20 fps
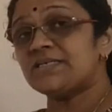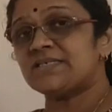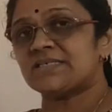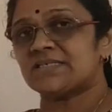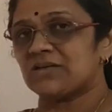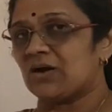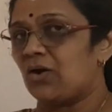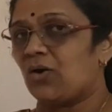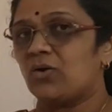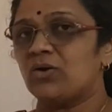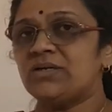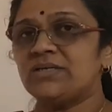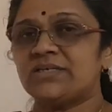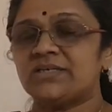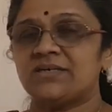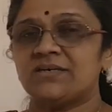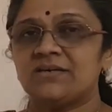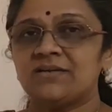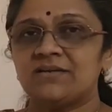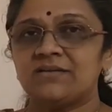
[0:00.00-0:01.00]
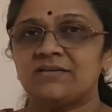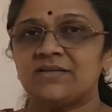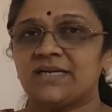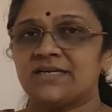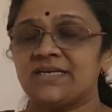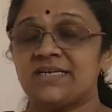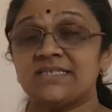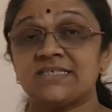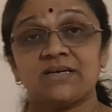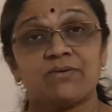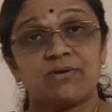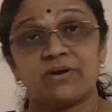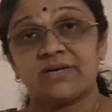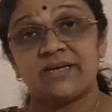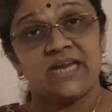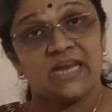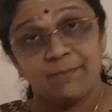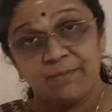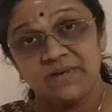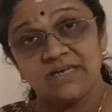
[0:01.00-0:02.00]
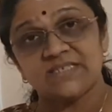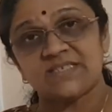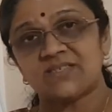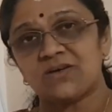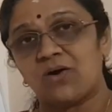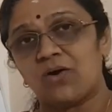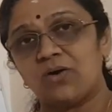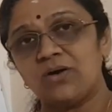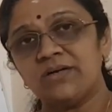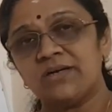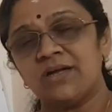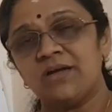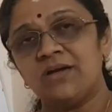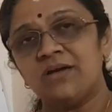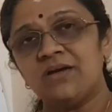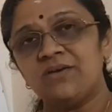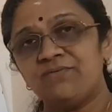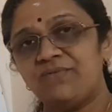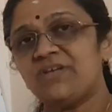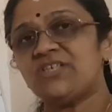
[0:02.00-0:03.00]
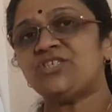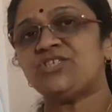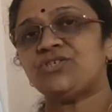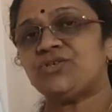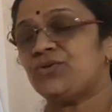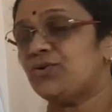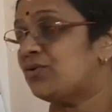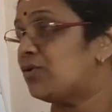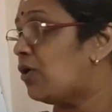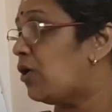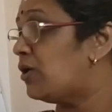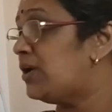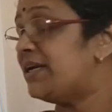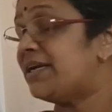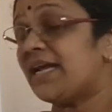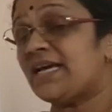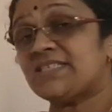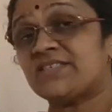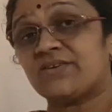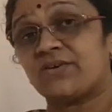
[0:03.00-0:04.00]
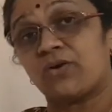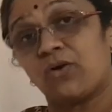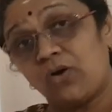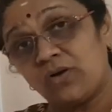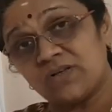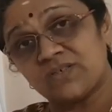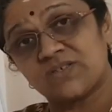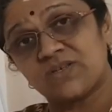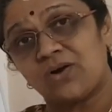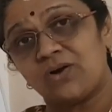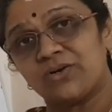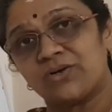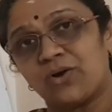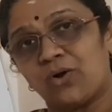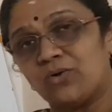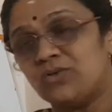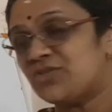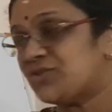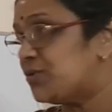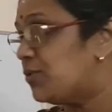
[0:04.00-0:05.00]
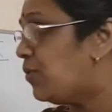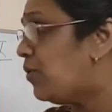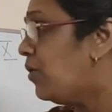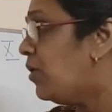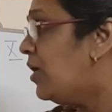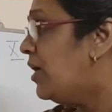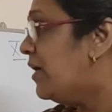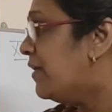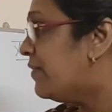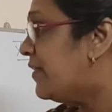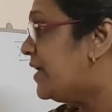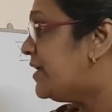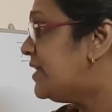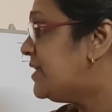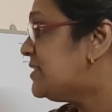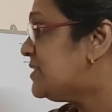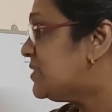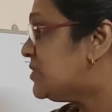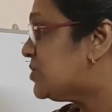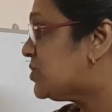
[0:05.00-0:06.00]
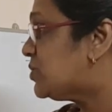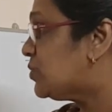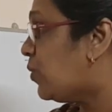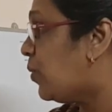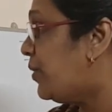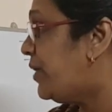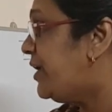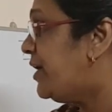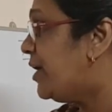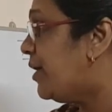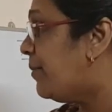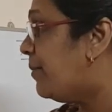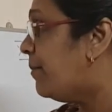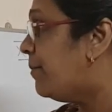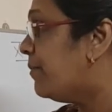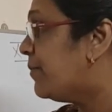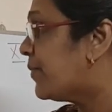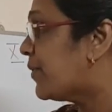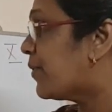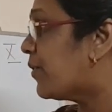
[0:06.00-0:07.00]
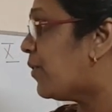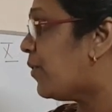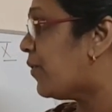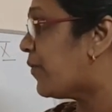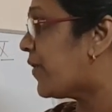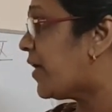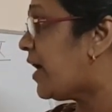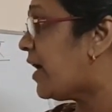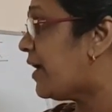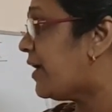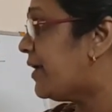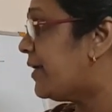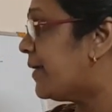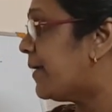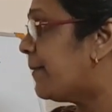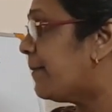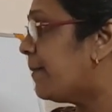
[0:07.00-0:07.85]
salt, that is our table salt, which you call it as rock salt also, that is sodium chloride.